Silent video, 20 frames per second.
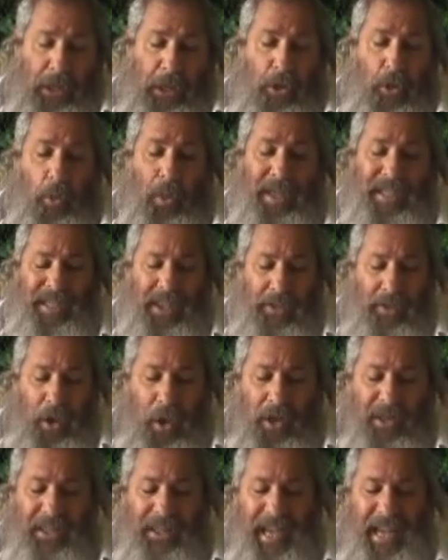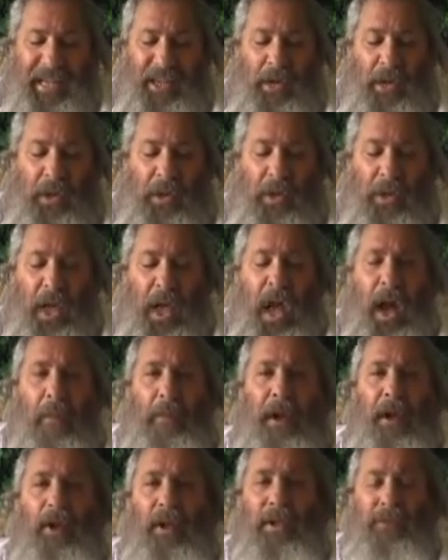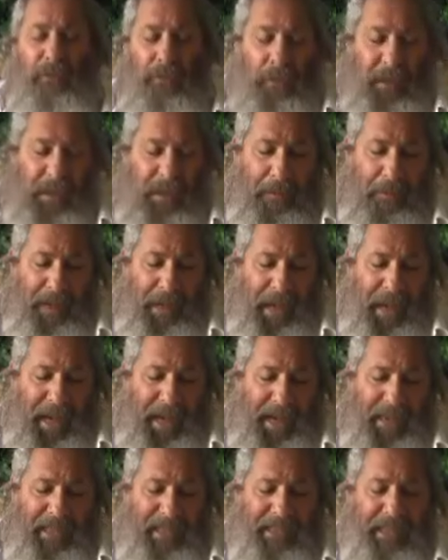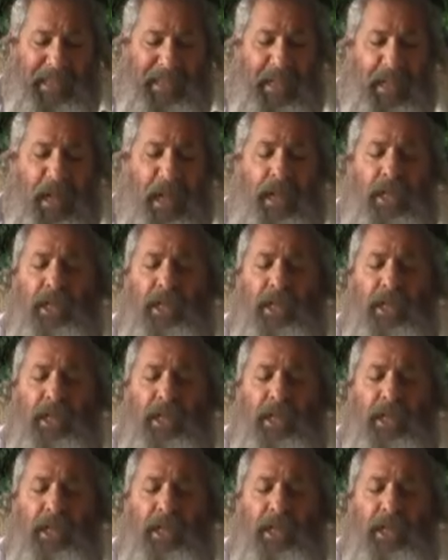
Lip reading: The Wiesenthal Center, American Freedom Alliance,